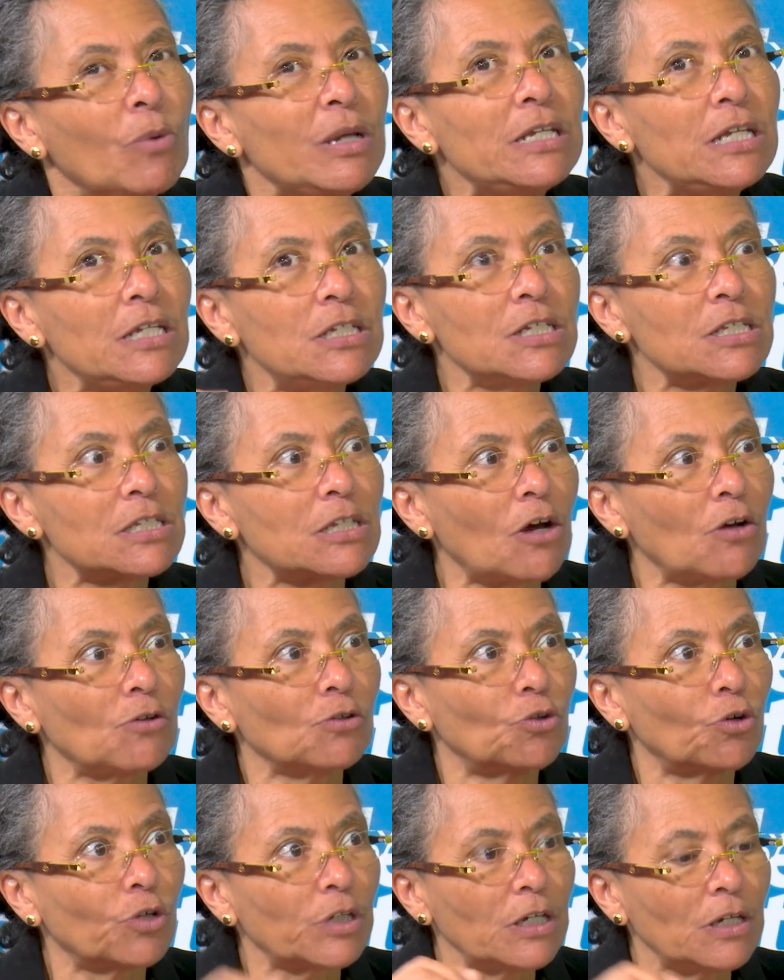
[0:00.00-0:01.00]
We need to start
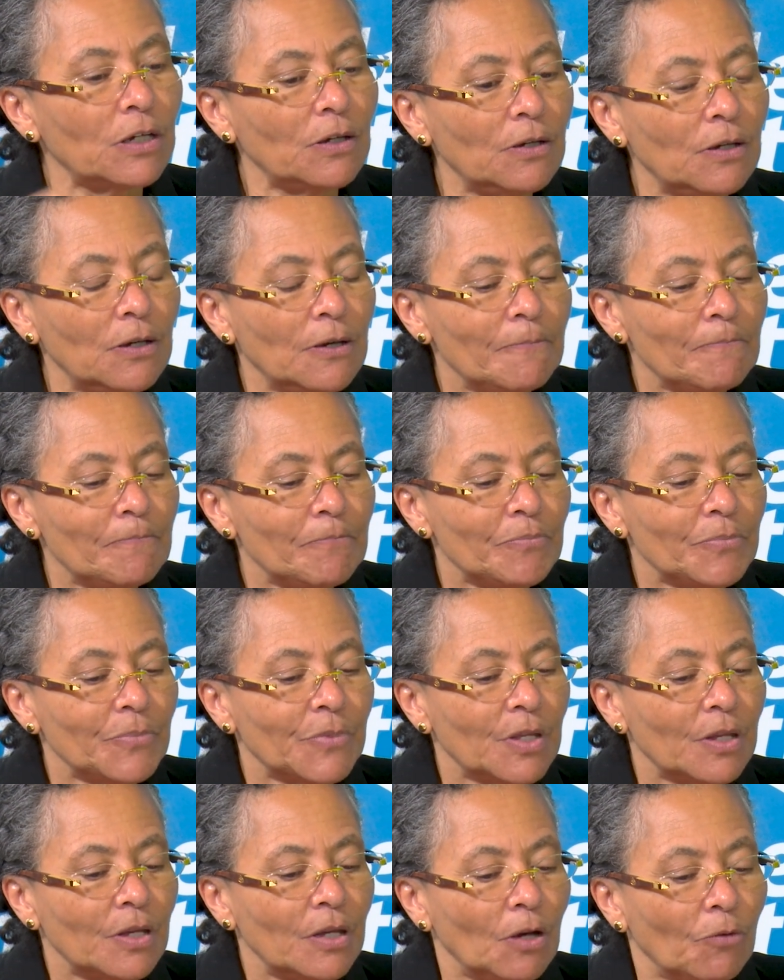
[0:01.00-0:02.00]
looking,
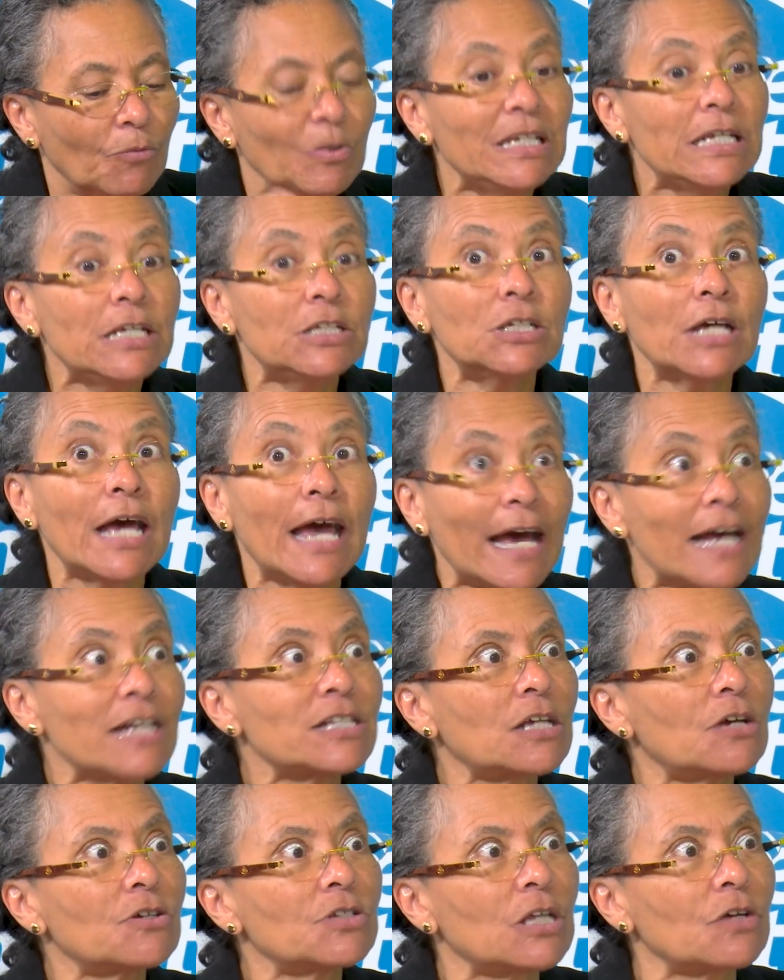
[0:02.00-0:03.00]
we need to
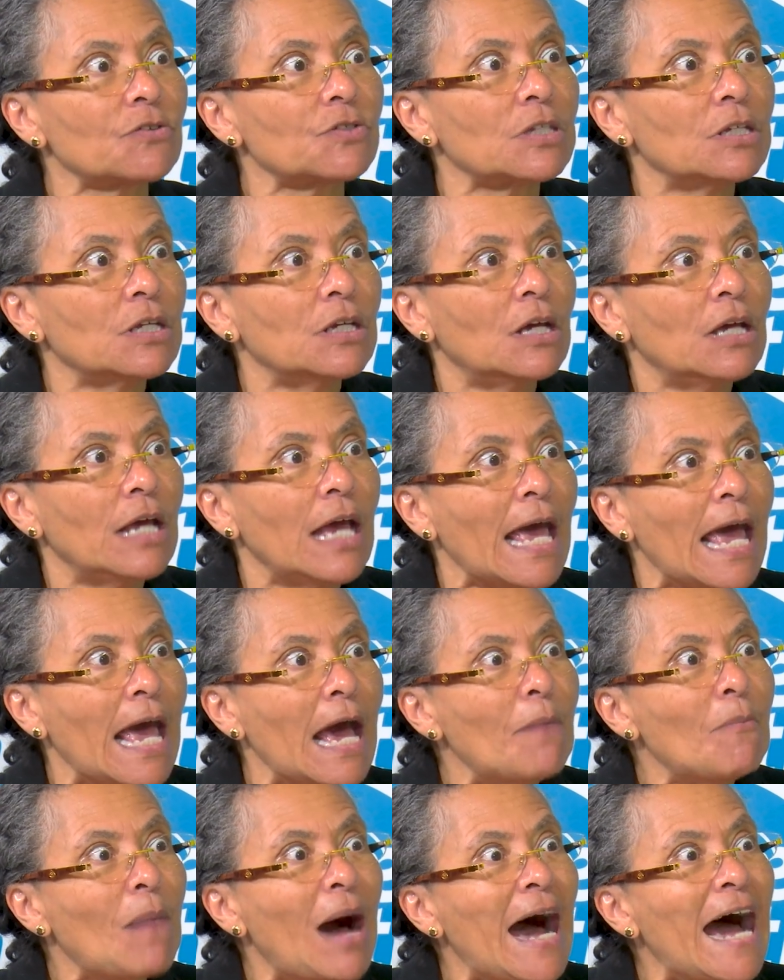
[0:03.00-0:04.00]
ask ourselves,
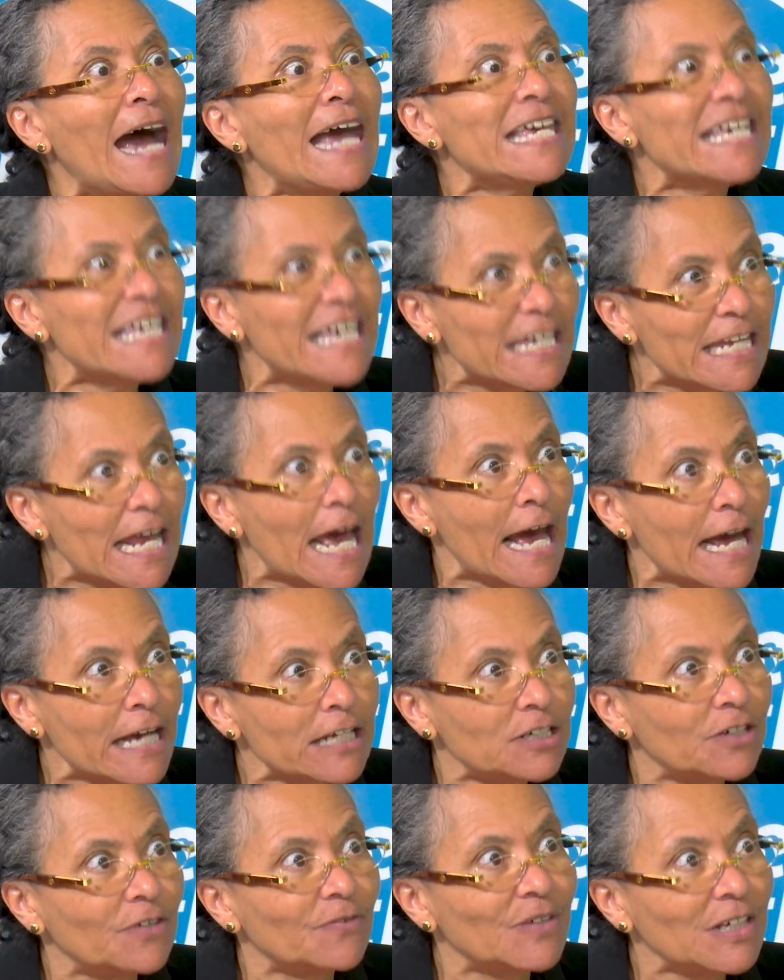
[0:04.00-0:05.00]
am I
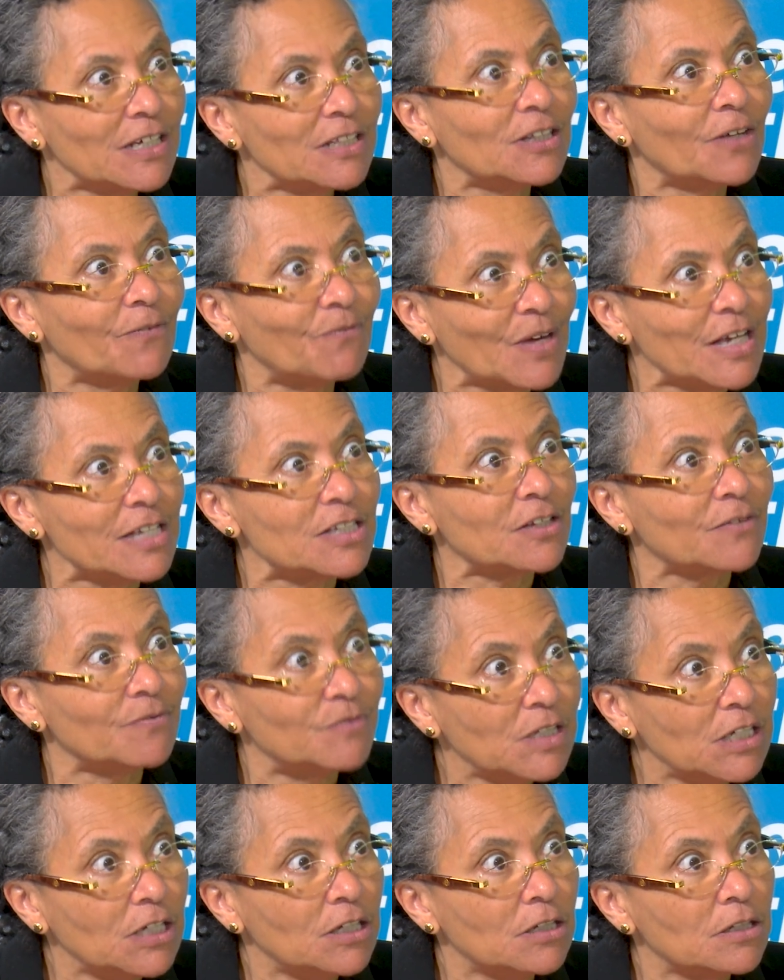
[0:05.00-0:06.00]
inactive in the face of
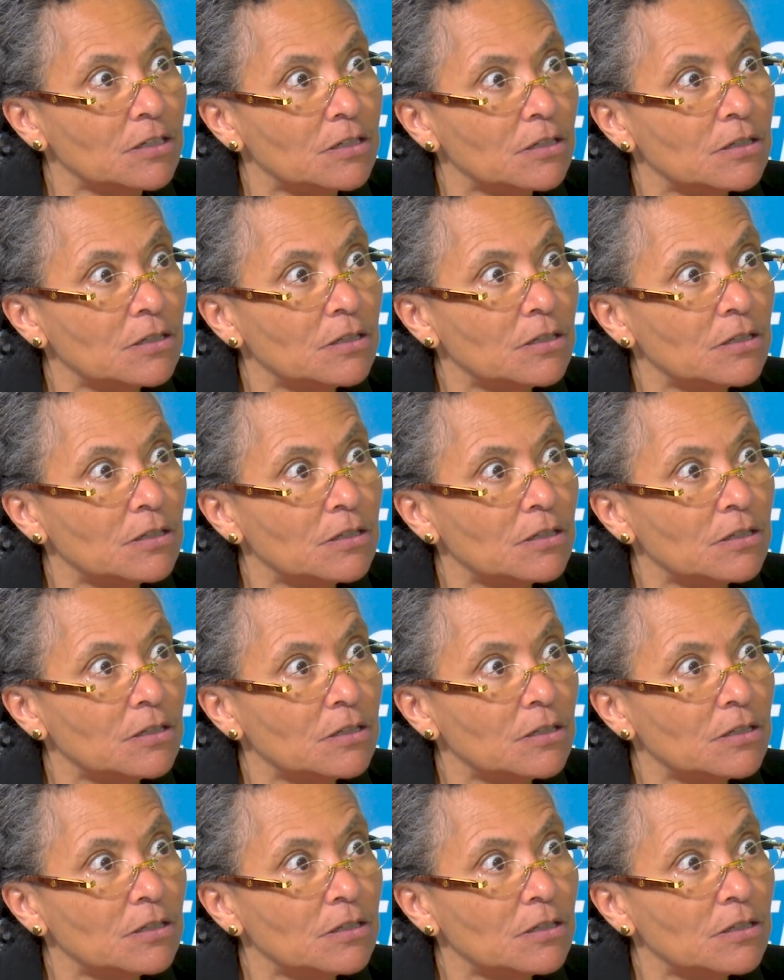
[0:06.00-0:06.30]
need?